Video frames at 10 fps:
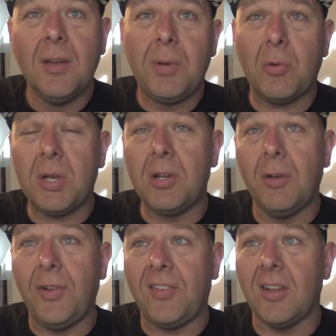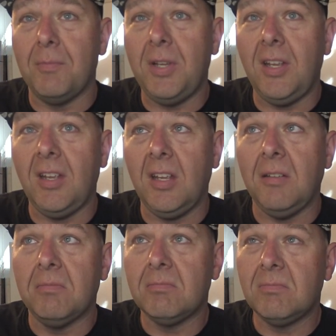but I want to know if it's going to
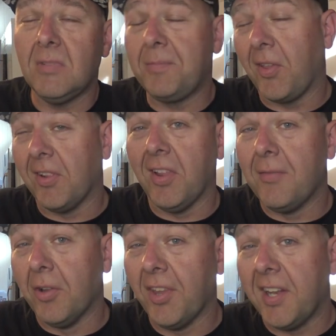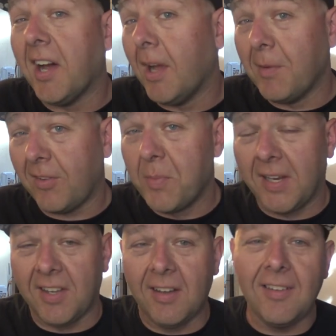be up to the level that I'm expecting.